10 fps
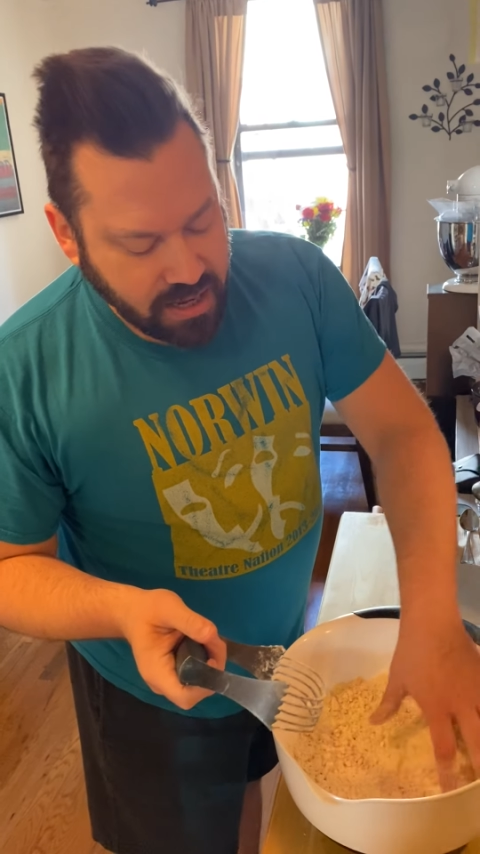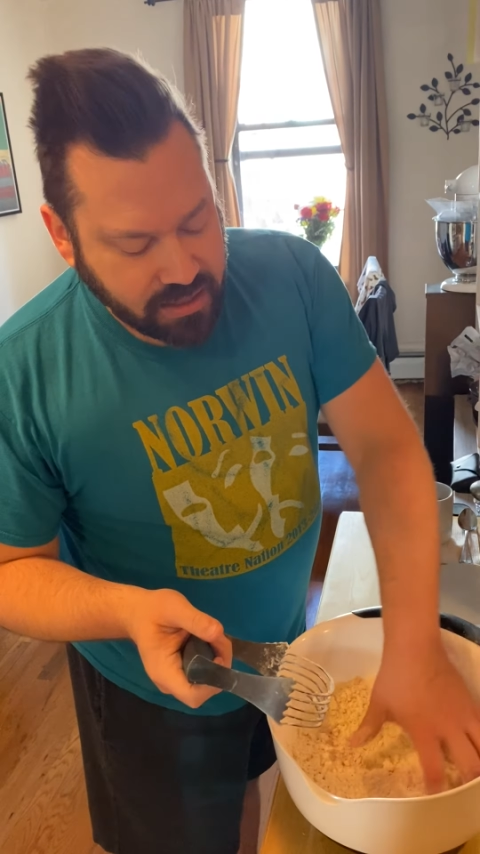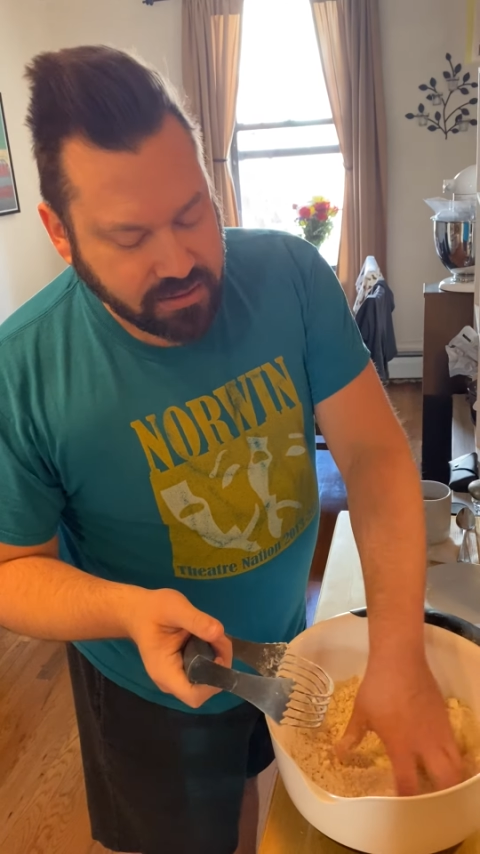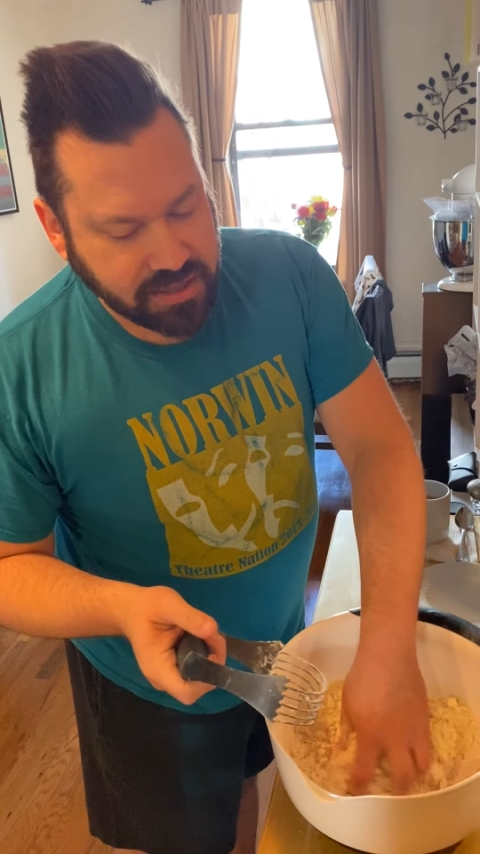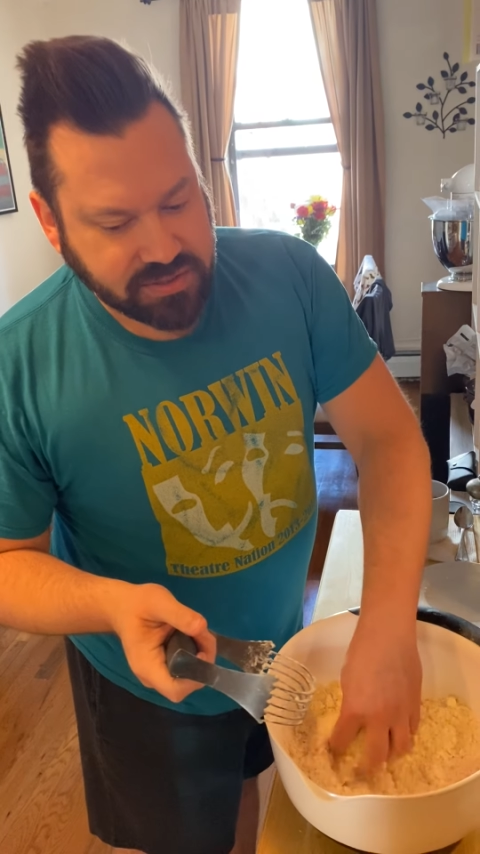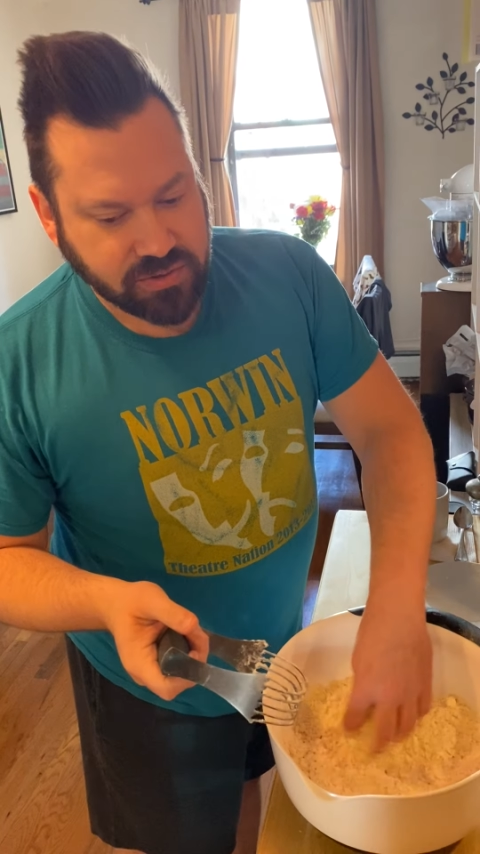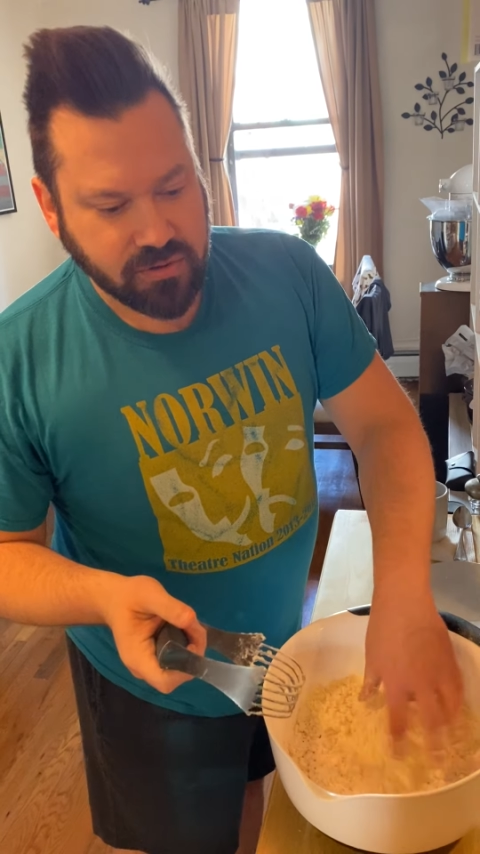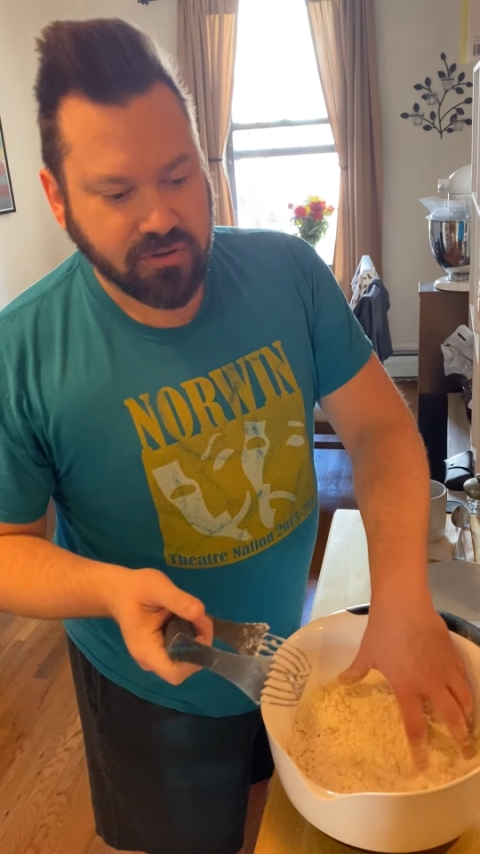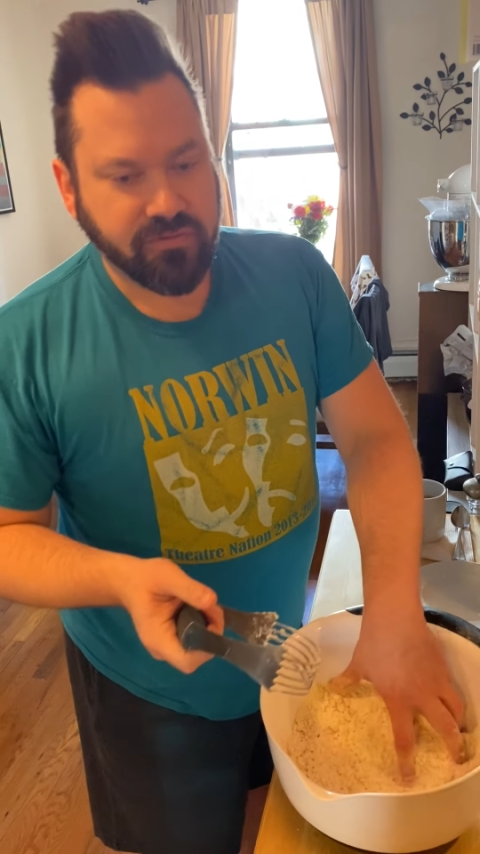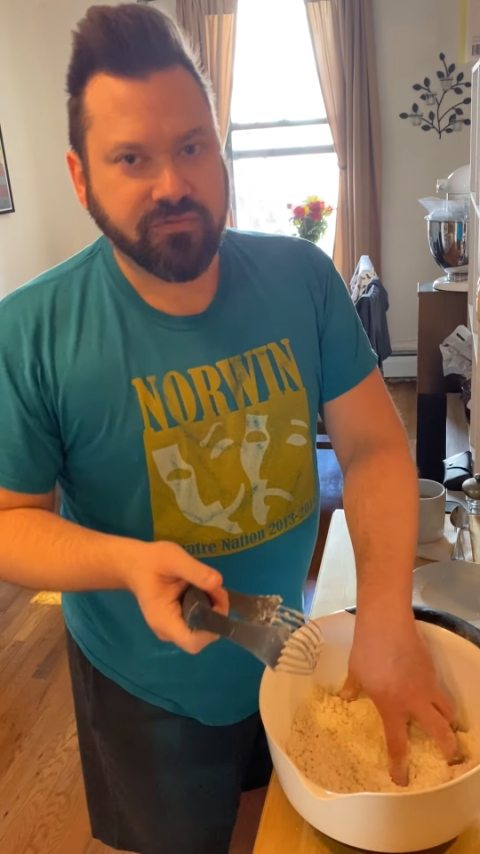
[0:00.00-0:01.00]
unlike
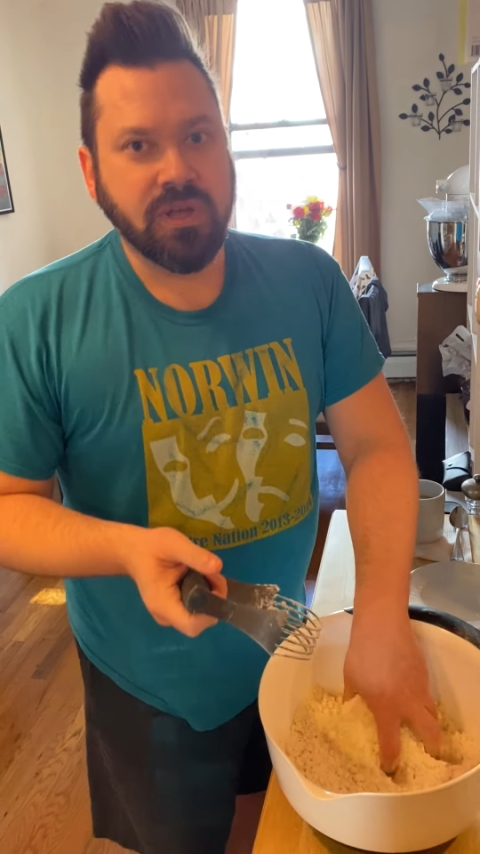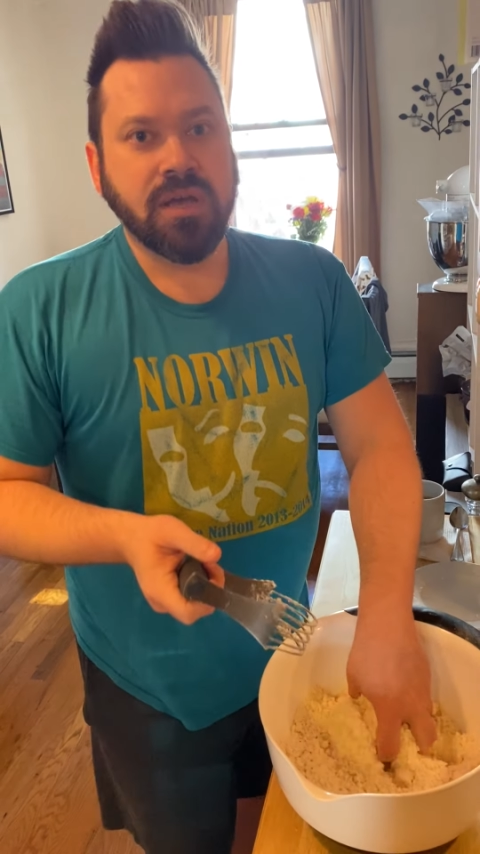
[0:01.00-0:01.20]
sort of